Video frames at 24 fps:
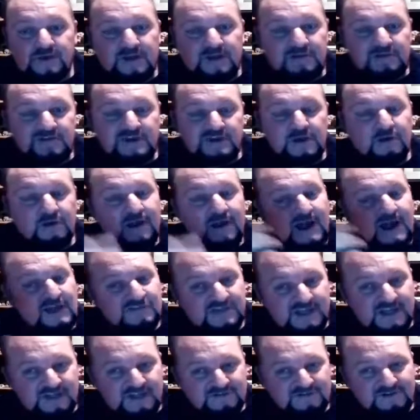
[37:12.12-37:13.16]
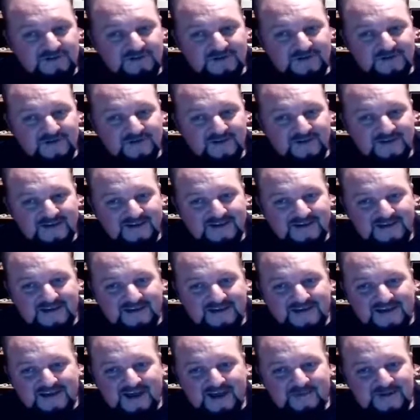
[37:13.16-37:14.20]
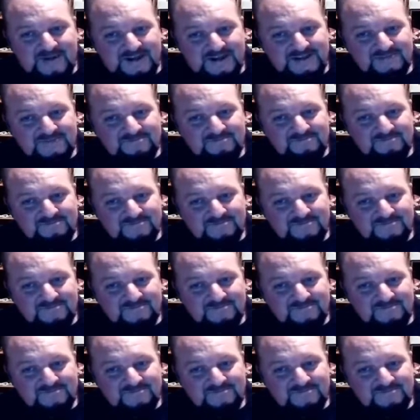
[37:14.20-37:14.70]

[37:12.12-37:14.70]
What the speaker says: things that you're asking it to do. I mean,